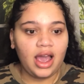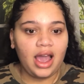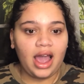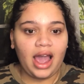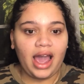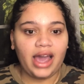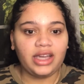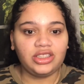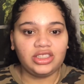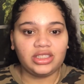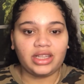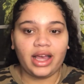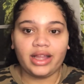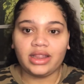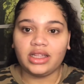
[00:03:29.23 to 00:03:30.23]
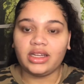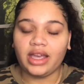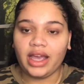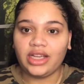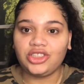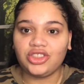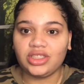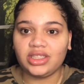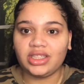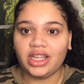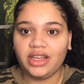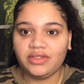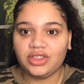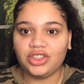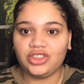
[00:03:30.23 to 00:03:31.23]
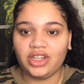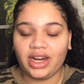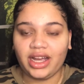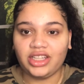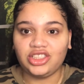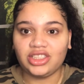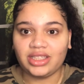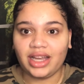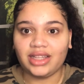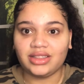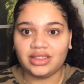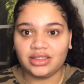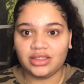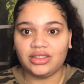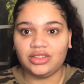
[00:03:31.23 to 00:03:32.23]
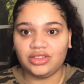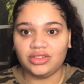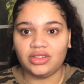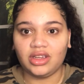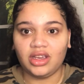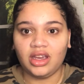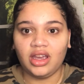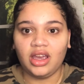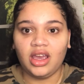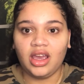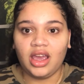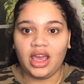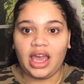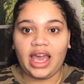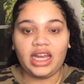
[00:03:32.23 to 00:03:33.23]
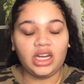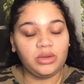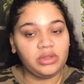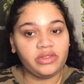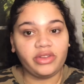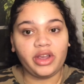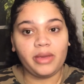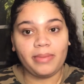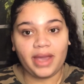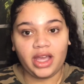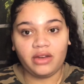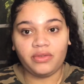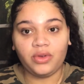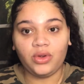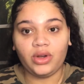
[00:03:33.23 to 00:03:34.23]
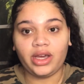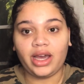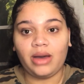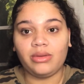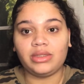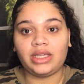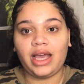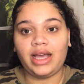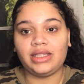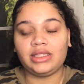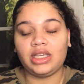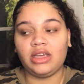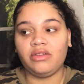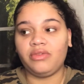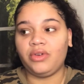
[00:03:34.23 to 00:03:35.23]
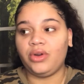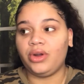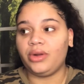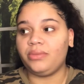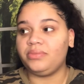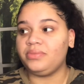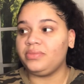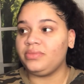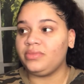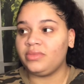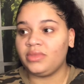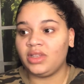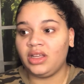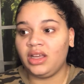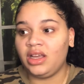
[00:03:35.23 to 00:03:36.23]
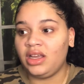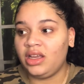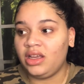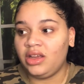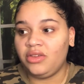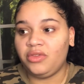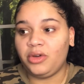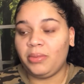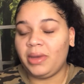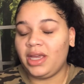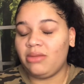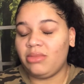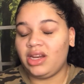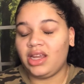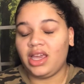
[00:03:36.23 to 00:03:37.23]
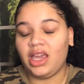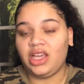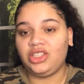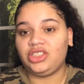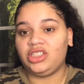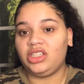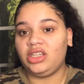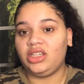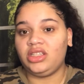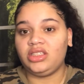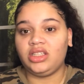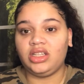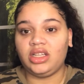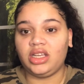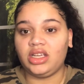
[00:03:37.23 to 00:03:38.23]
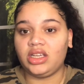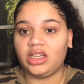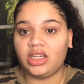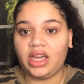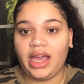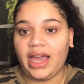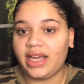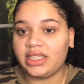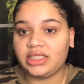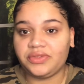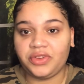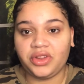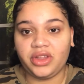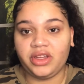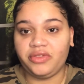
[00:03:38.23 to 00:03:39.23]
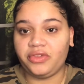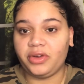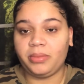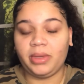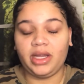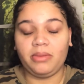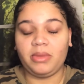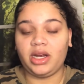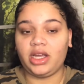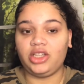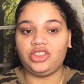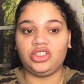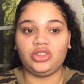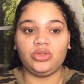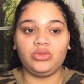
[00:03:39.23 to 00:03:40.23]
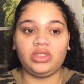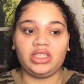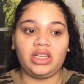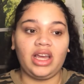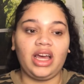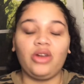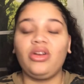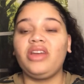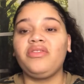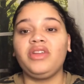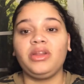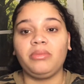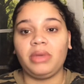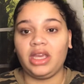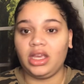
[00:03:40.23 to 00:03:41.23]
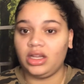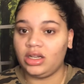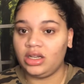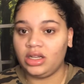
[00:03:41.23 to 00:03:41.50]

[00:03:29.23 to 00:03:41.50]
I just got the gastric sleeve surgery, like I just got surgery. And it was very painful. Like, I was asking for pain medication. Like, I asked for pain medication as soon as I don't like feeling pain,